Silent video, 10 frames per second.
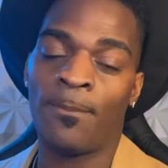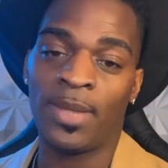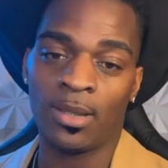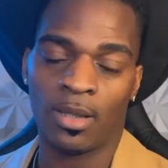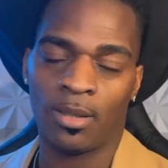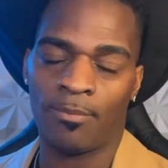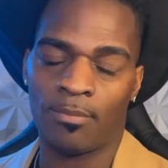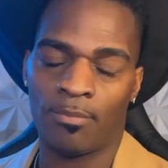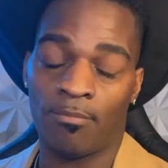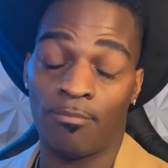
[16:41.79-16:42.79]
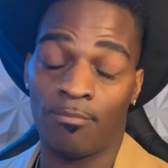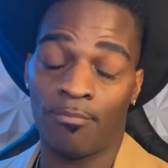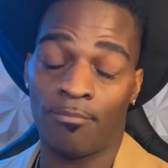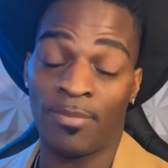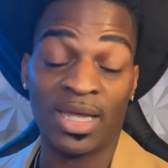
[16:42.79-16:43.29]

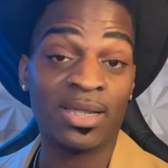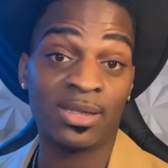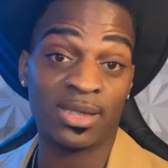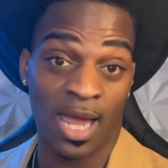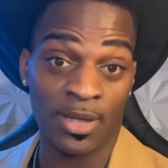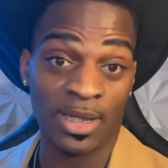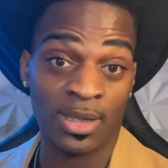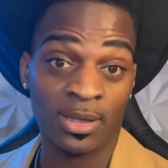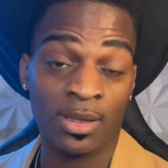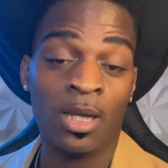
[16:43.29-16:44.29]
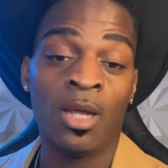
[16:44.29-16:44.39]
Megan Thee Stallion